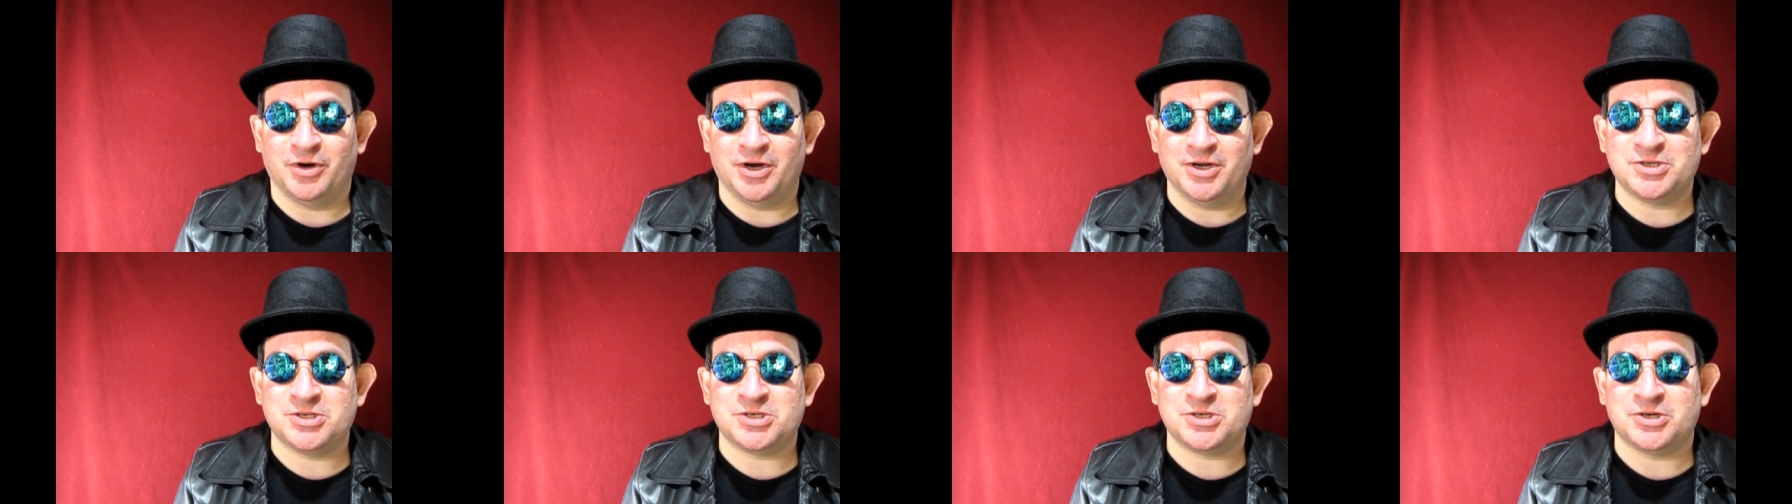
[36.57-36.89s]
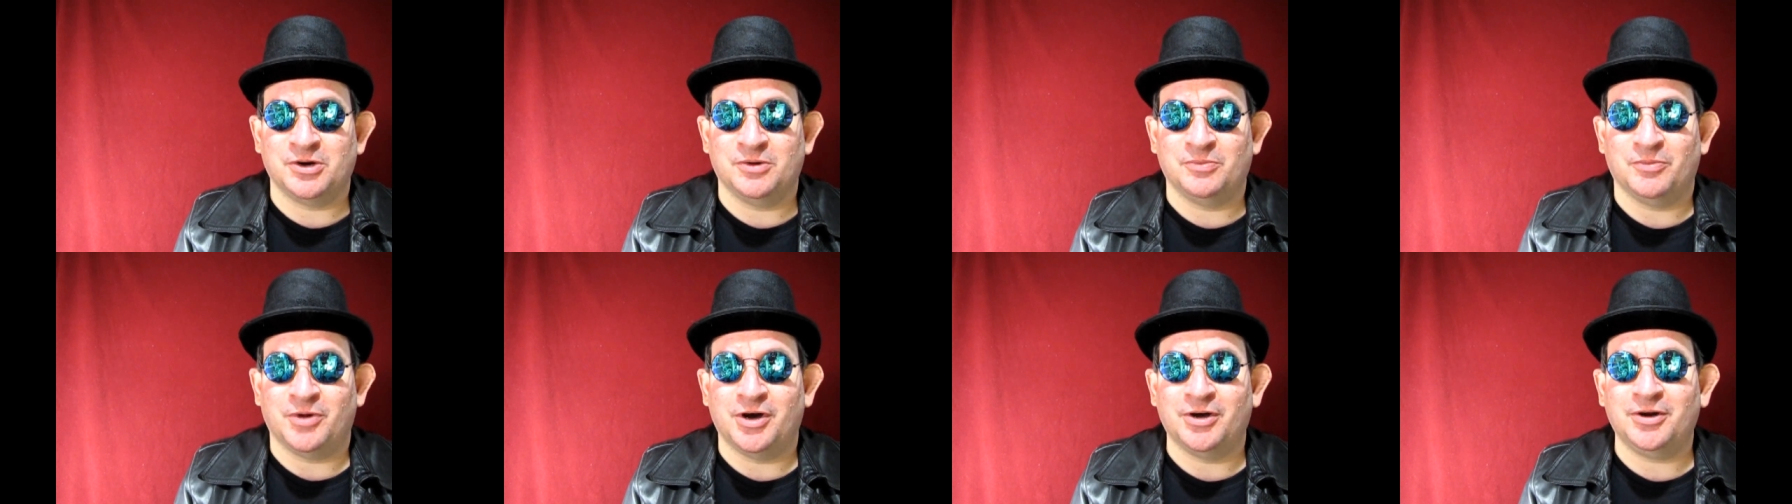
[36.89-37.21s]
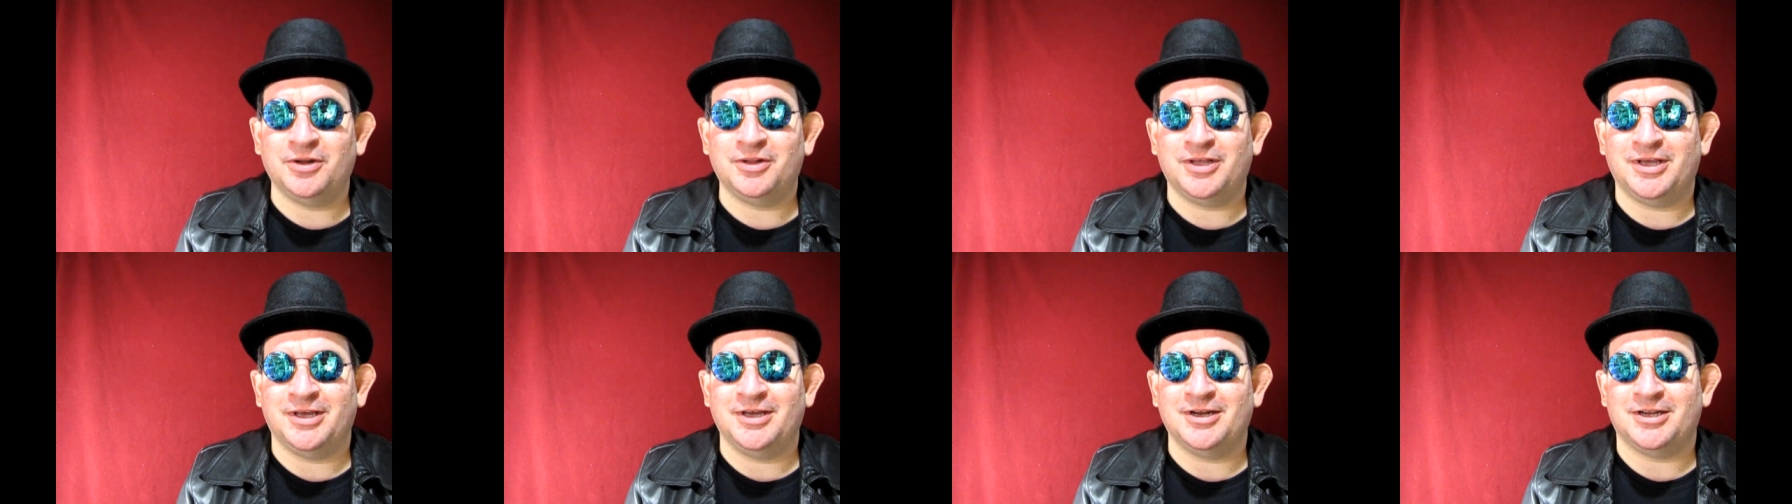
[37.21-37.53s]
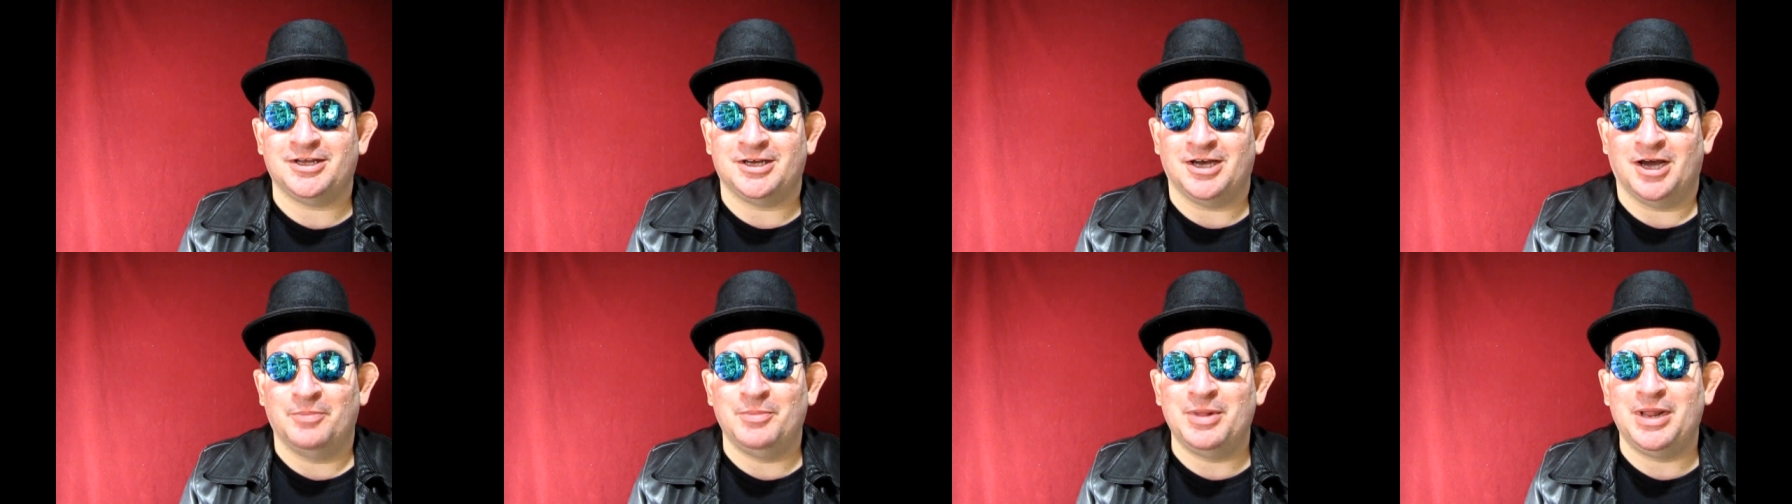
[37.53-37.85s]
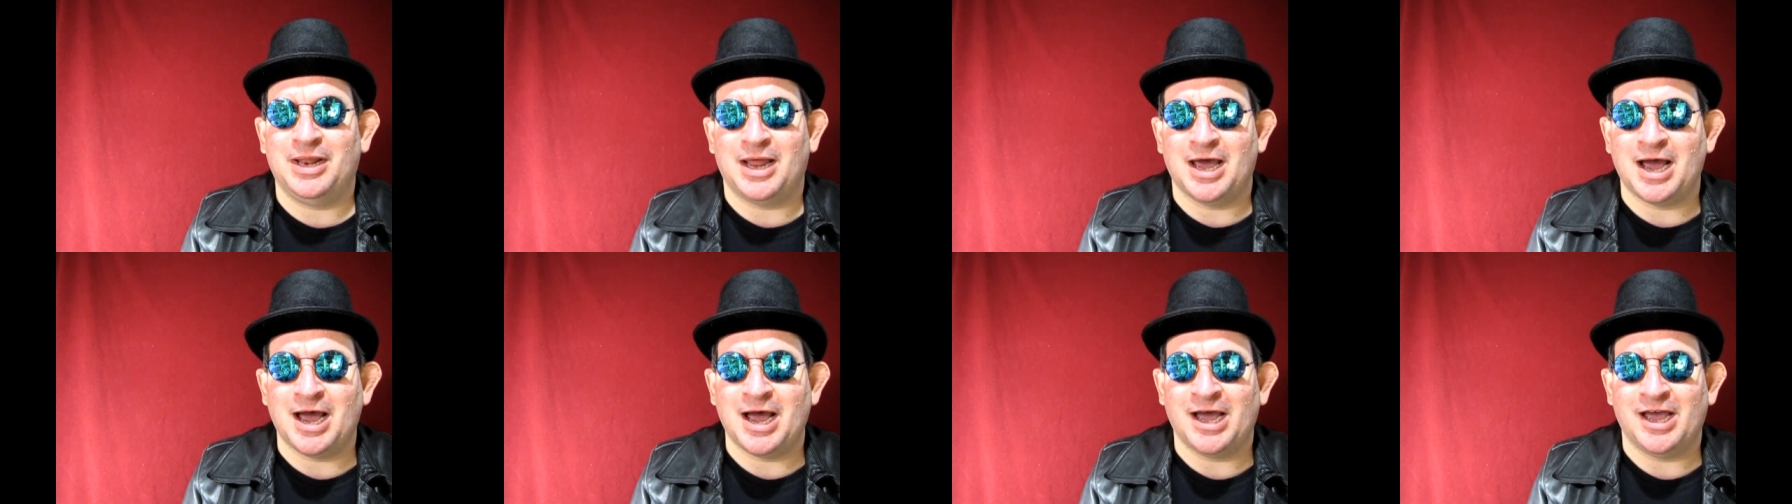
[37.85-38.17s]
monster model kit come
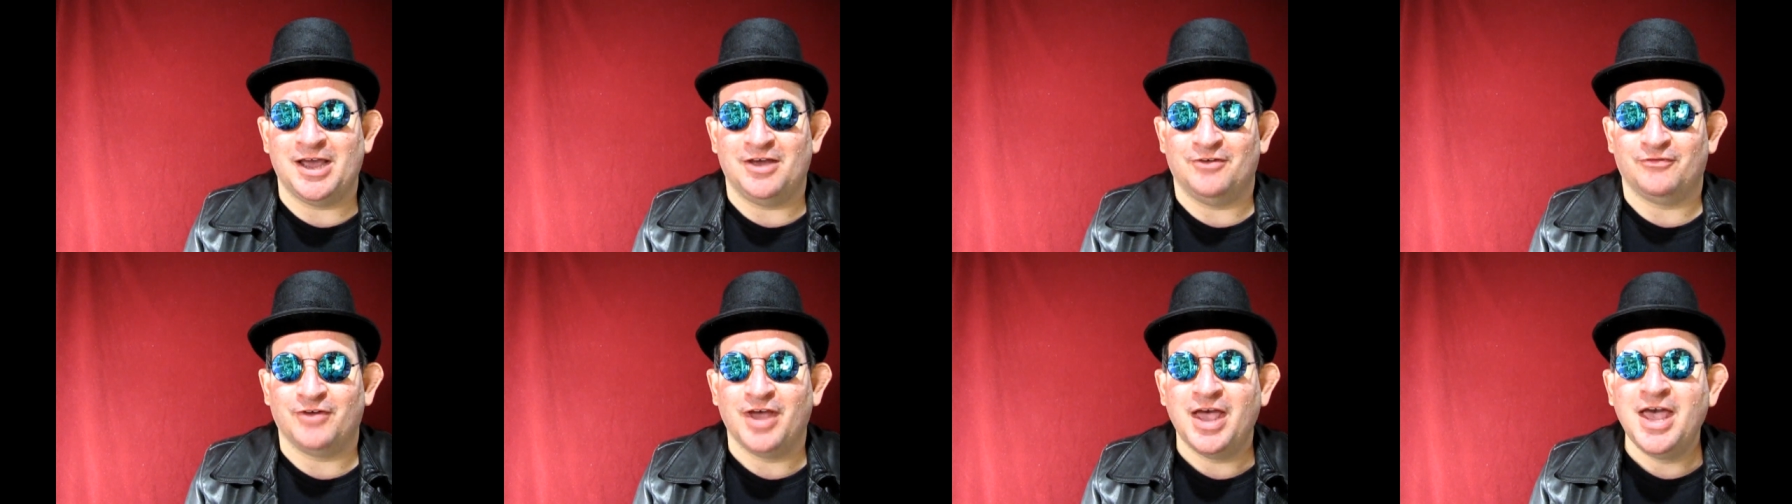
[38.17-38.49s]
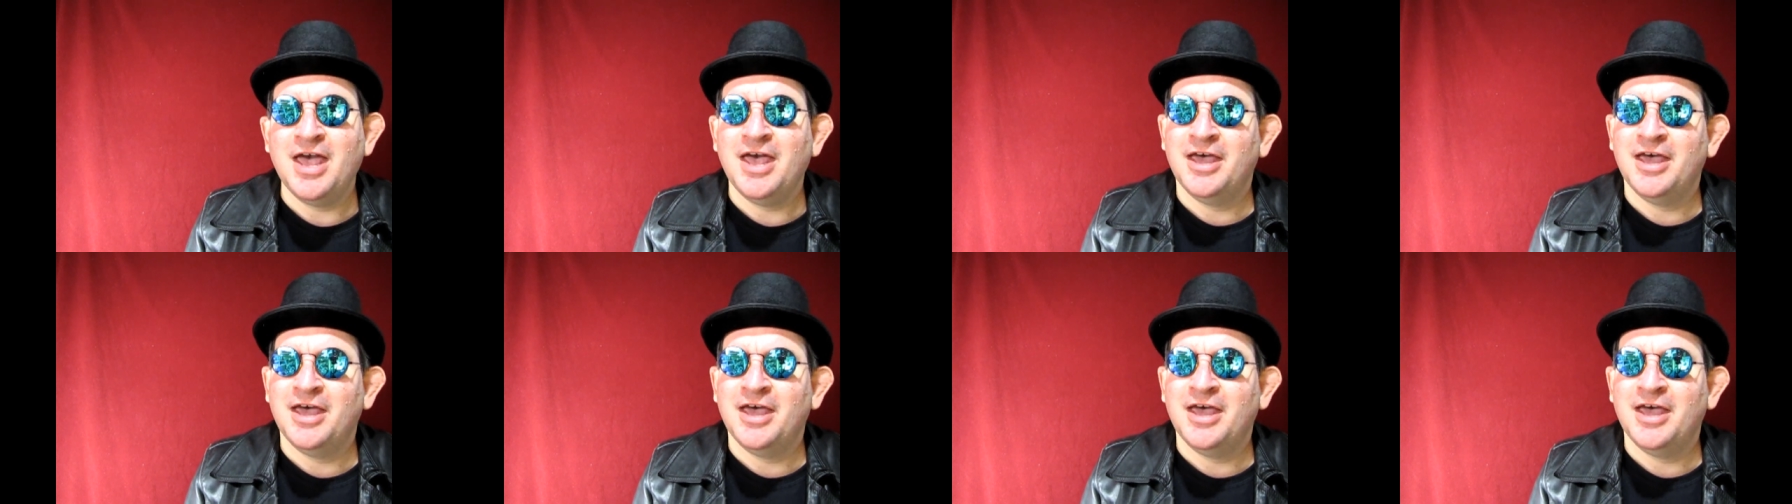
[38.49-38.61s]
alive.